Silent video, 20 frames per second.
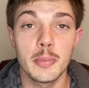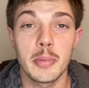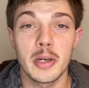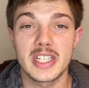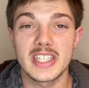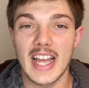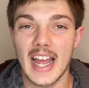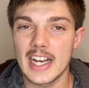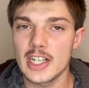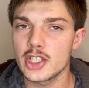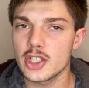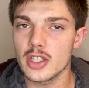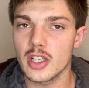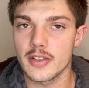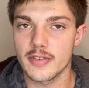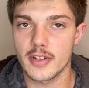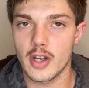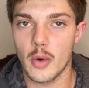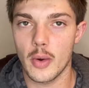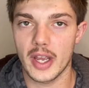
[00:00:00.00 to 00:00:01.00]
potential
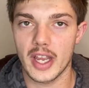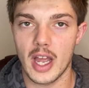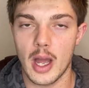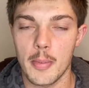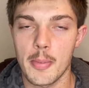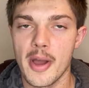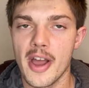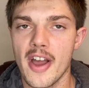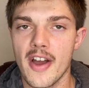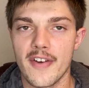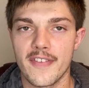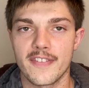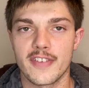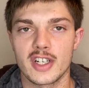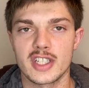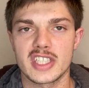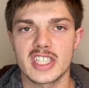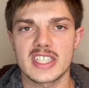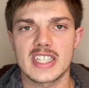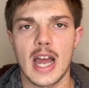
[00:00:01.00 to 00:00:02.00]
of going up
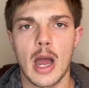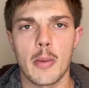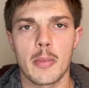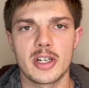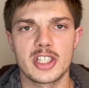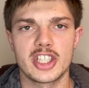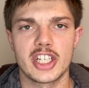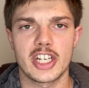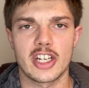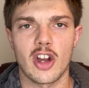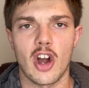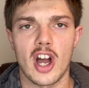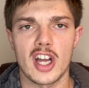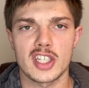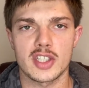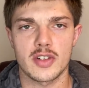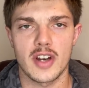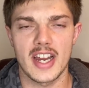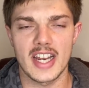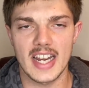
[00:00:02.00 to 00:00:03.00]
versus how much it
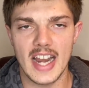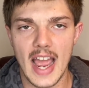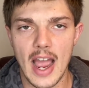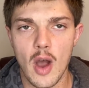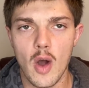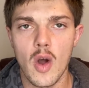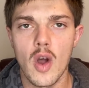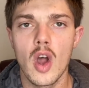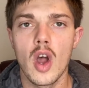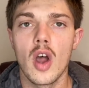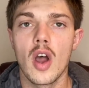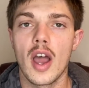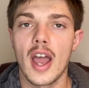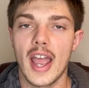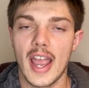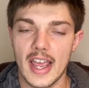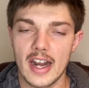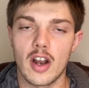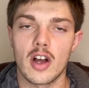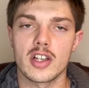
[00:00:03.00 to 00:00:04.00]
costs right now,
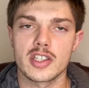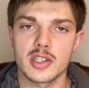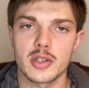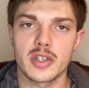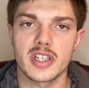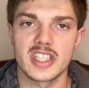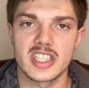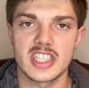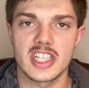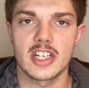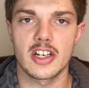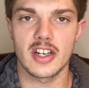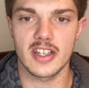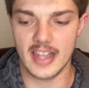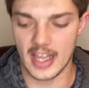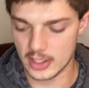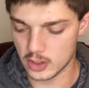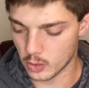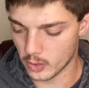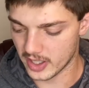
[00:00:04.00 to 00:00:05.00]
and also considering
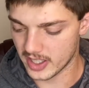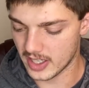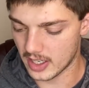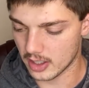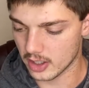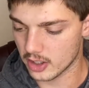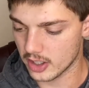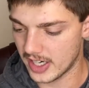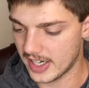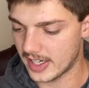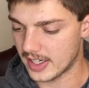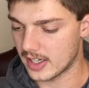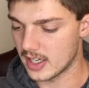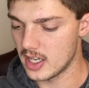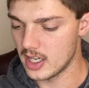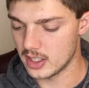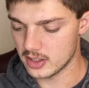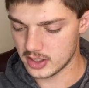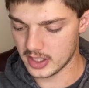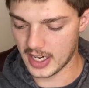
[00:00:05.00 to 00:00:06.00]
that $20 grading.
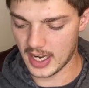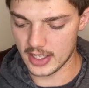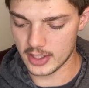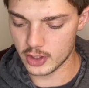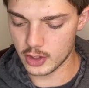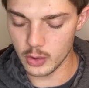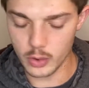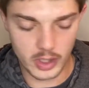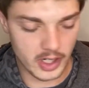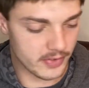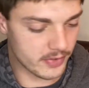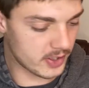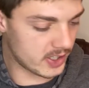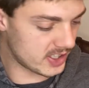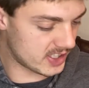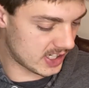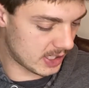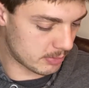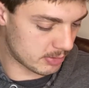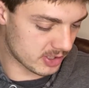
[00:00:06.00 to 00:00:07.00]
So I got two different
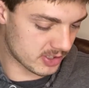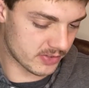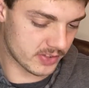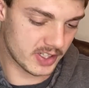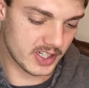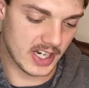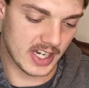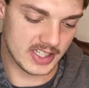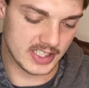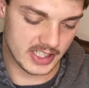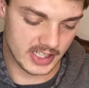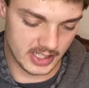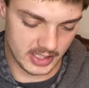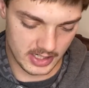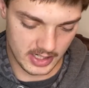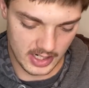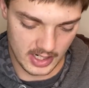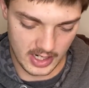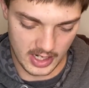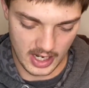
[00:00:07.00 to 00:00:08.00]
examples for you guys here
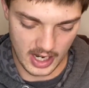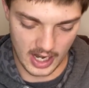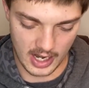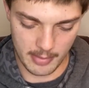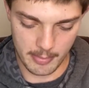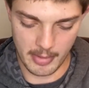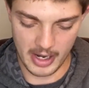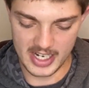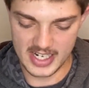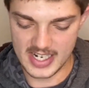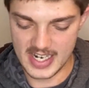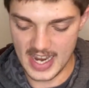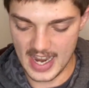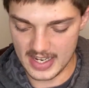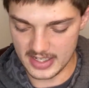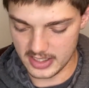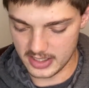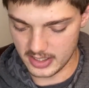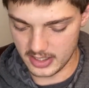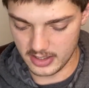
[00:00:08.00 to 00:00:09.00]
on my
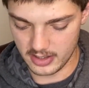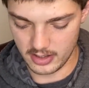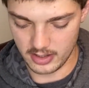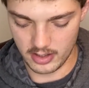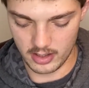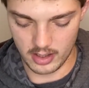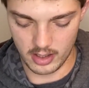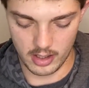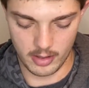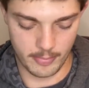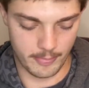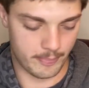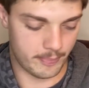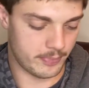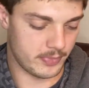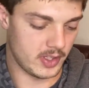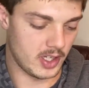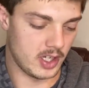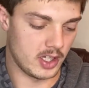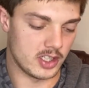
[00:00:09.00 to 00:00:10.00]
desk.
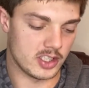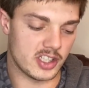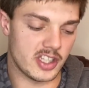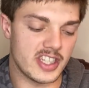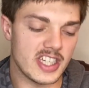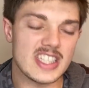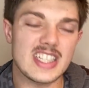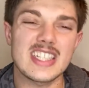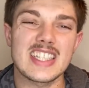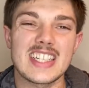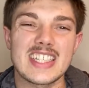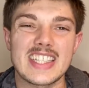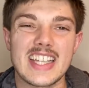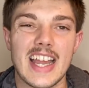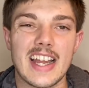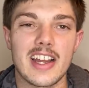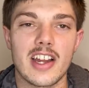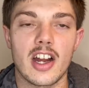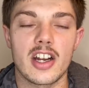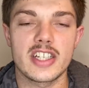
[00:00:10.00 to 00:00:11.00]
So this is a
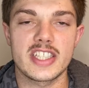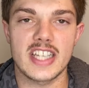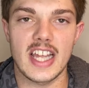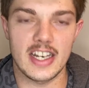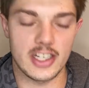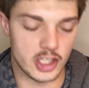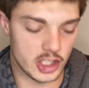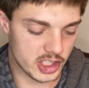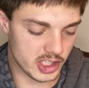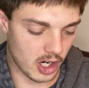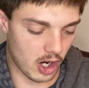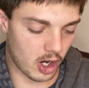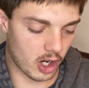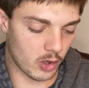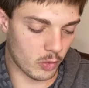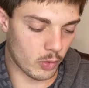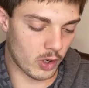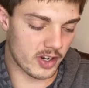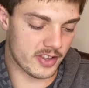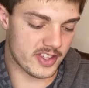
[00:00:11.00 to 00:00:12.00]
stack of cards that just aren't
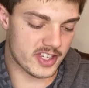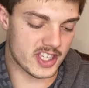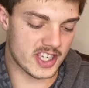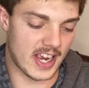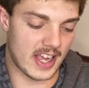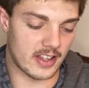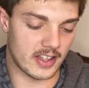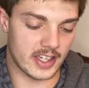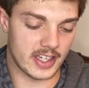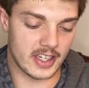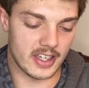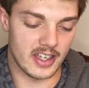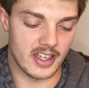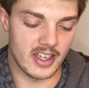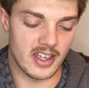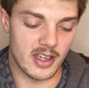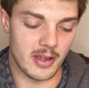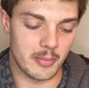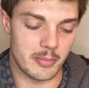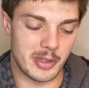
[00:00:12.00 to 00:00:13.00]
worth selling
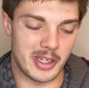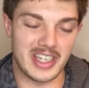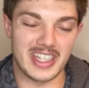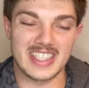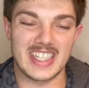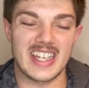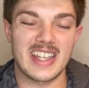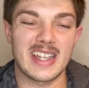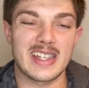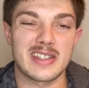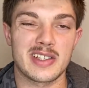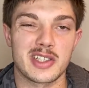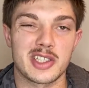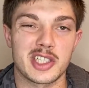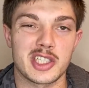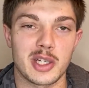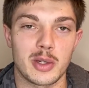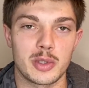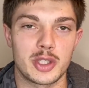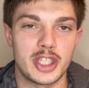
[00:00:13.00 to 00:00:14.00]
because I think they're
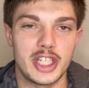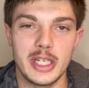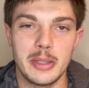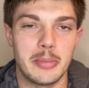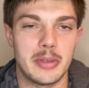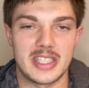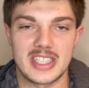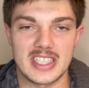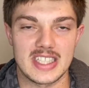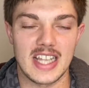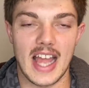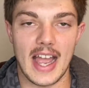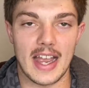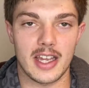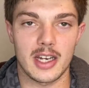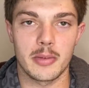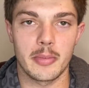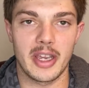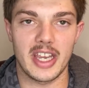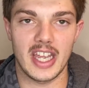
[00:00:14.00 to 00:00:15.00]
so cheap it's not going
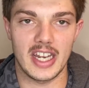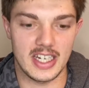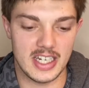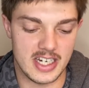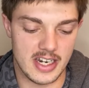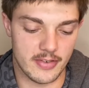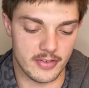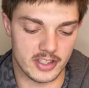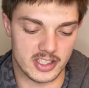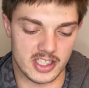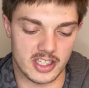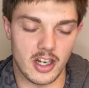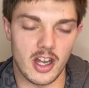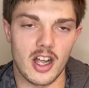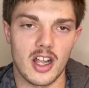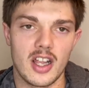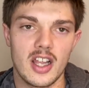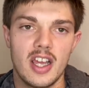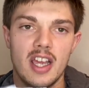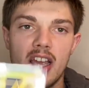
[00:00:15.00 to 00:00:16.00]
to make any difference at
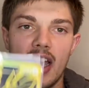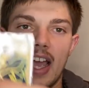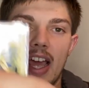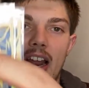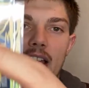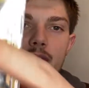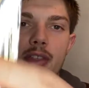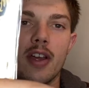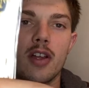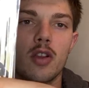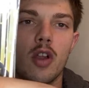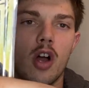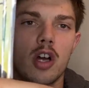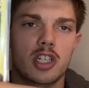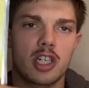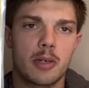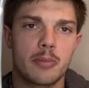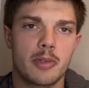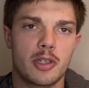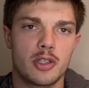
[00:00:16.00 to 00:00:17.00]
all. And I think long
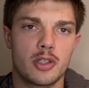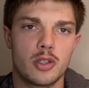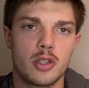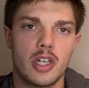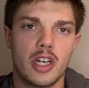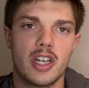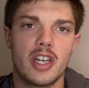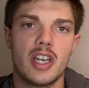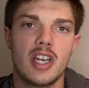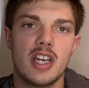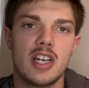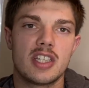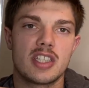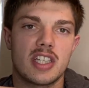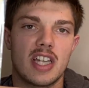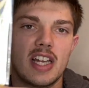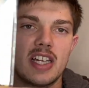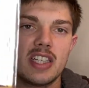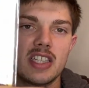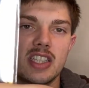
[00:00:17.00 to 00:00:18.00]
term they'll do good. So
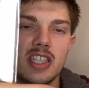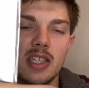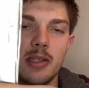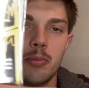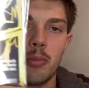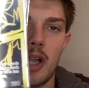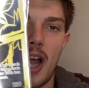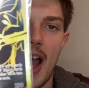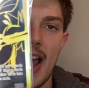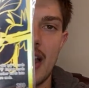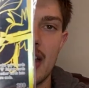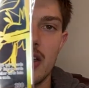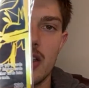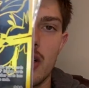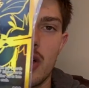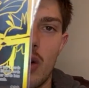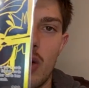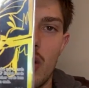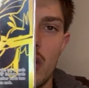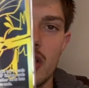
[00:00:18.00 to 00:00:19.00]
that is the black and
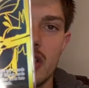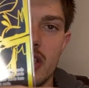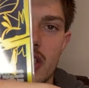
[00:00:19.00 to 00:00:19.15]
gold